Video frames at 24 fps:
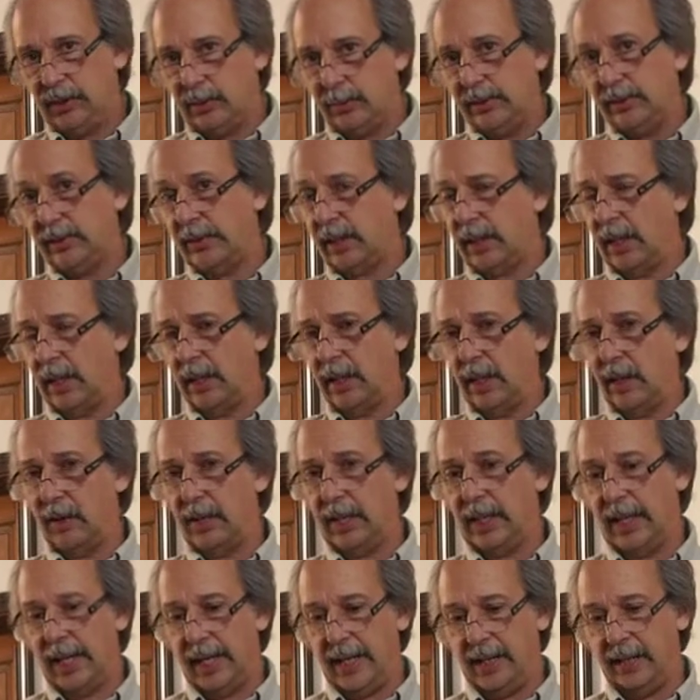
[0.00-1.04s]
was in the
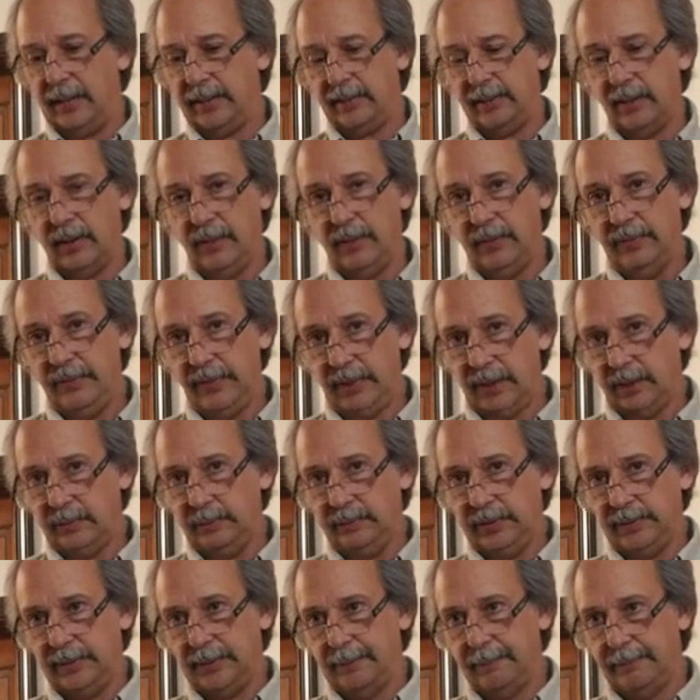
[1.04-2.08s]
lower ISO
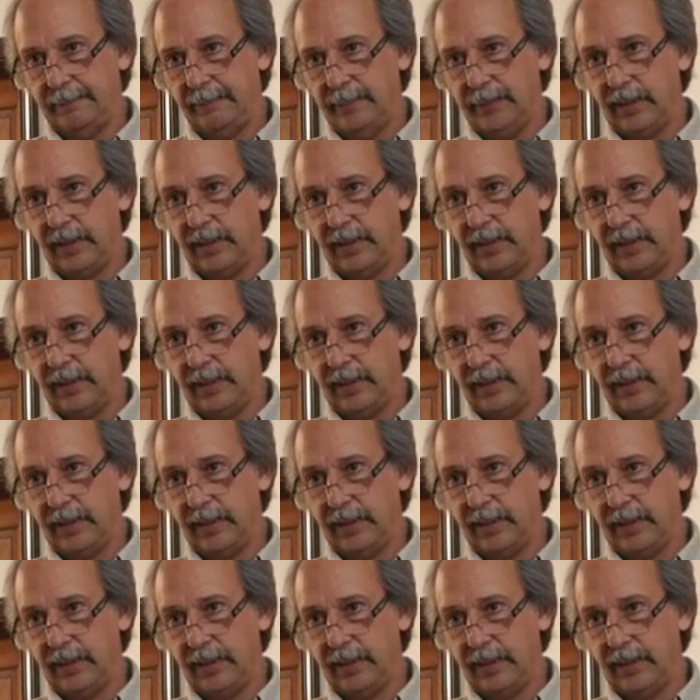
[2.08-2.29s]
films,